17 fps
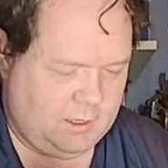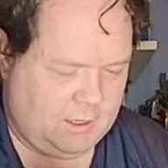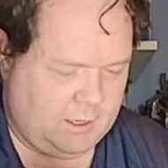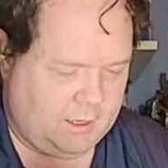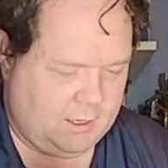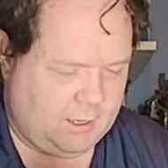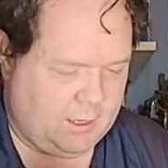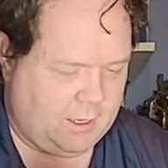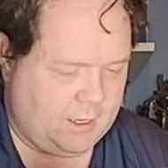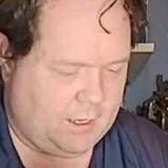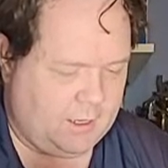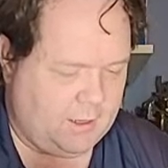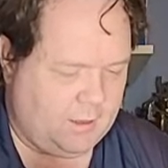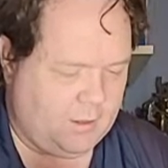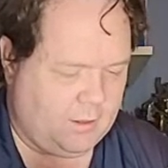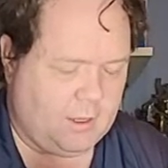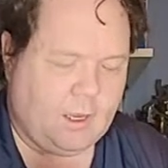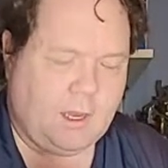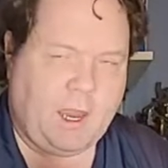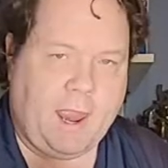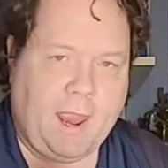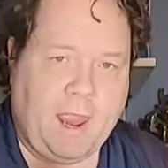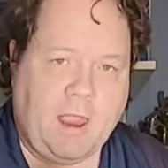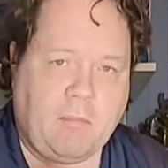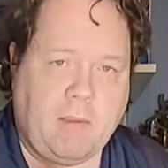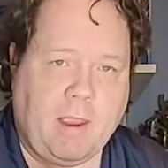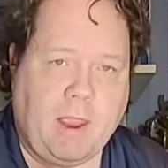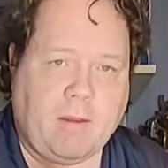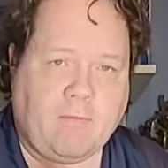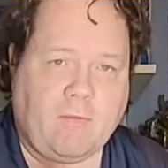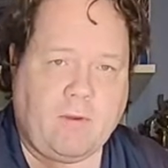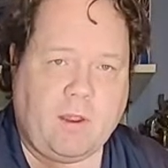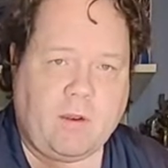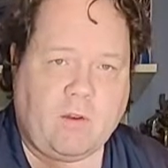The Ant-Man
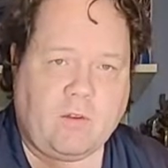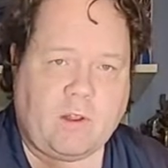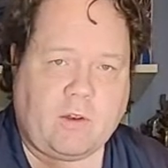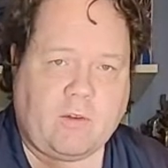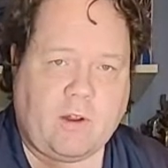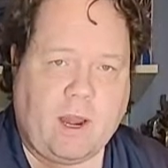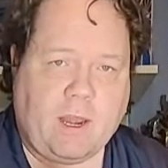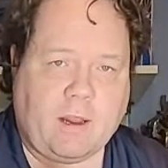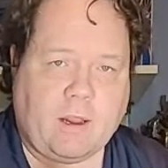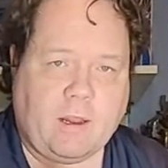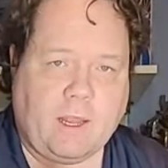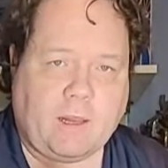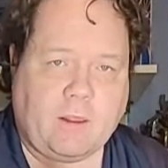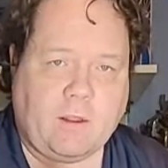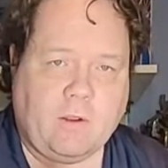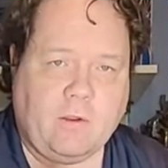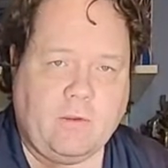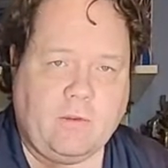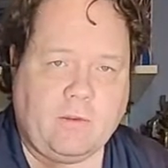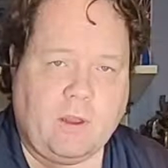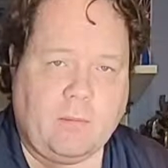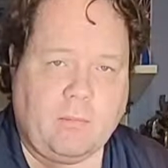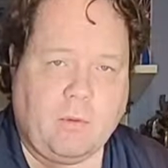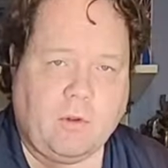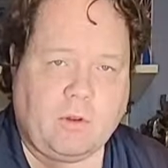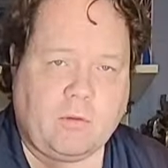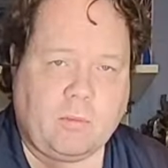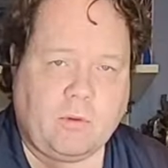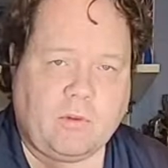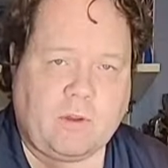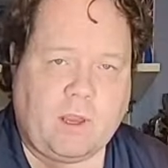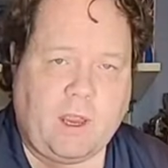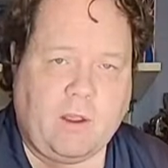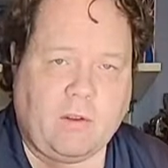figures, I try to collect those in multiple
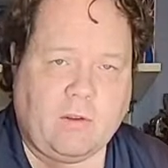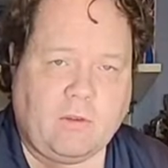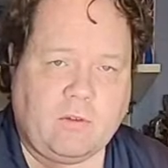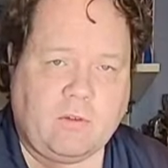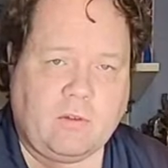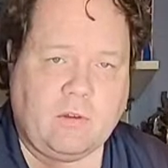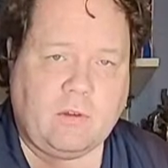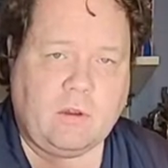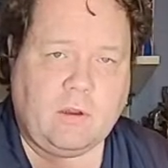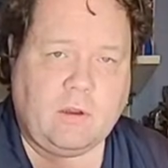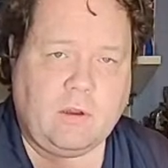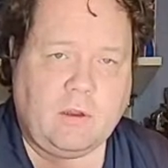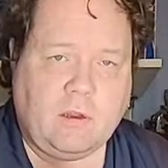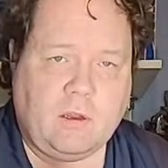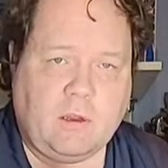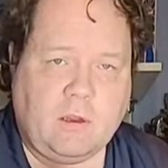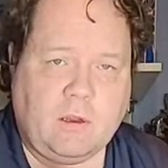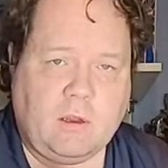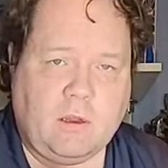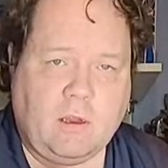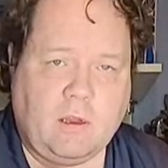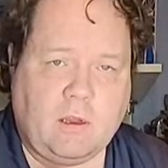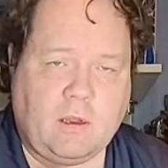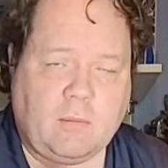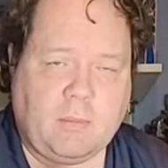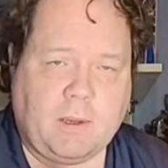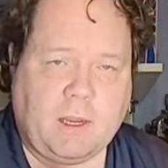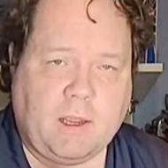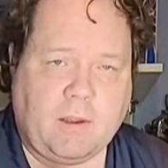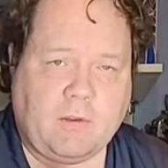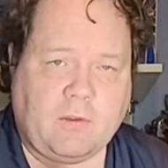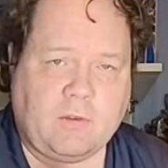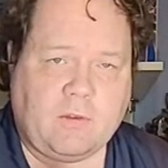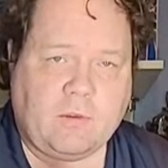scales
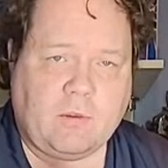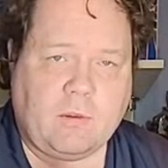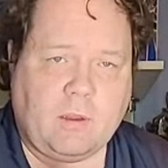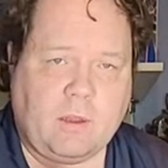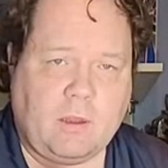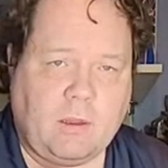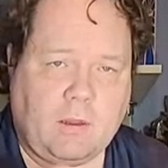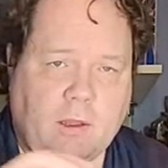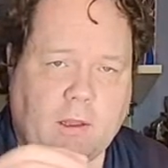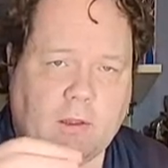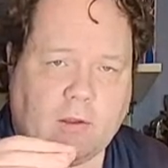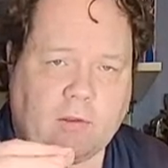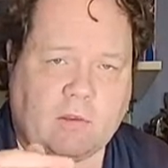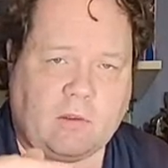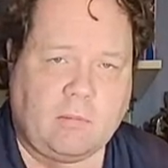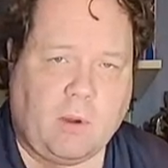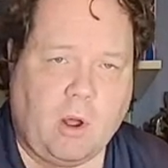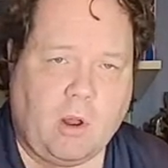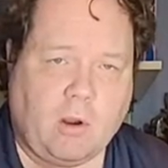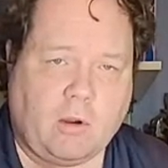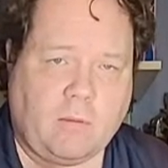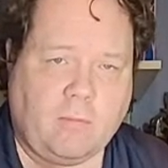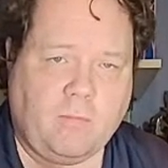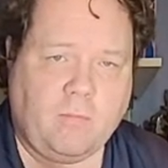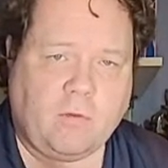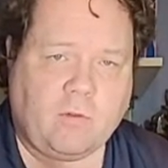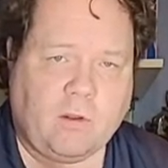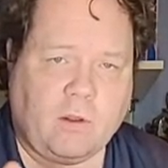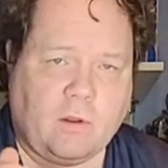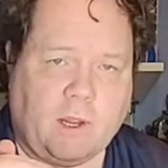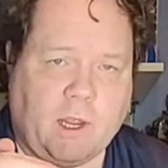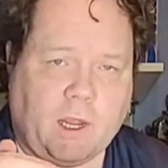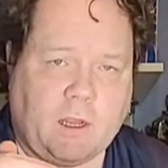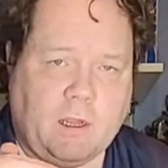because it's smaller. So
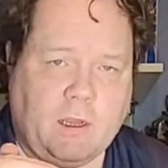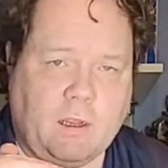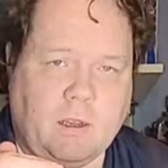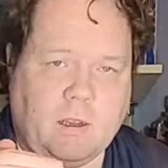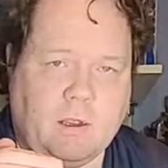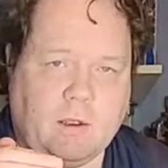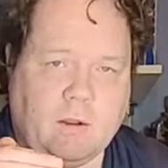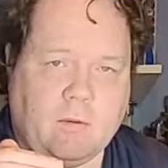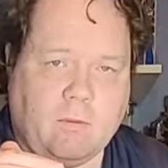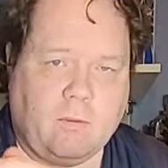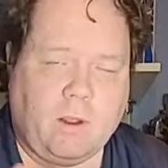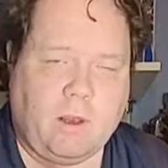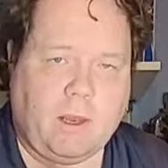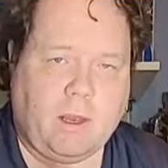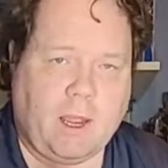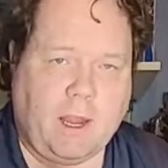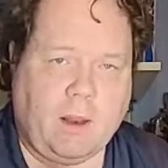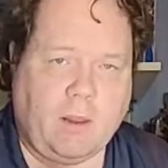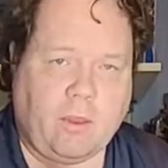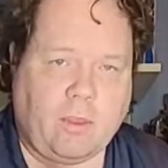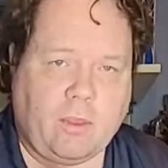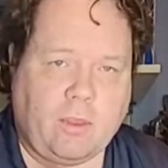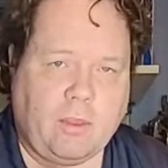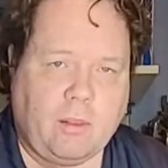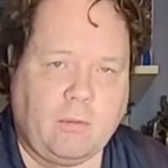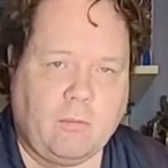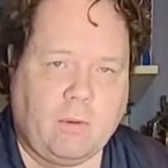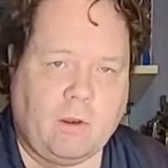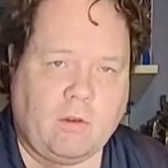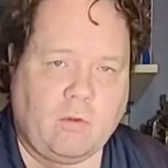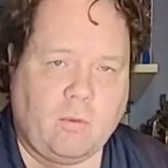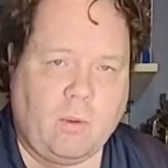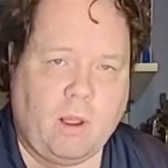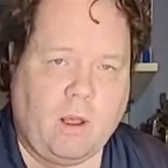like 1/9,
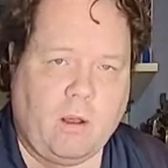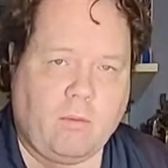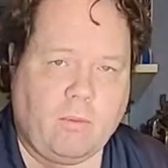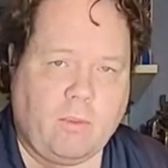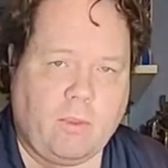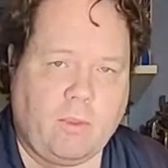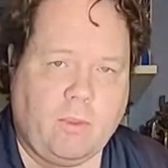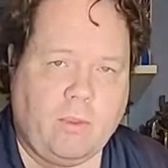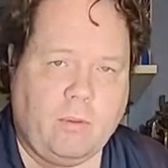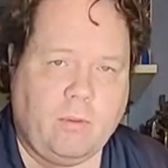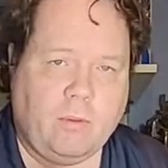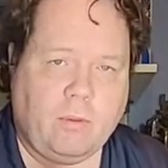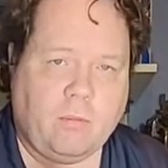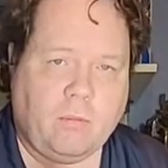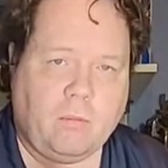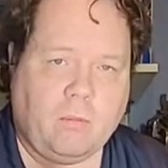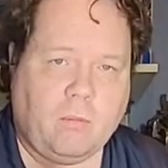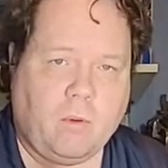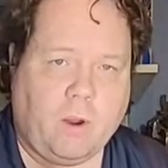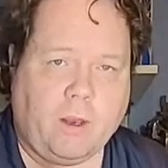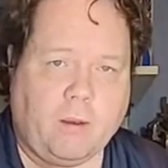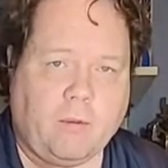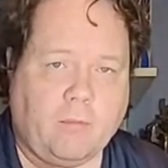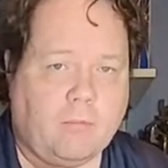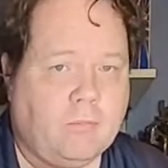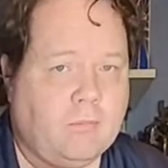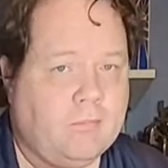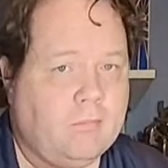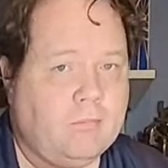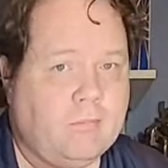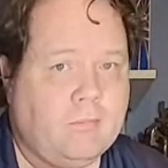1/12, 1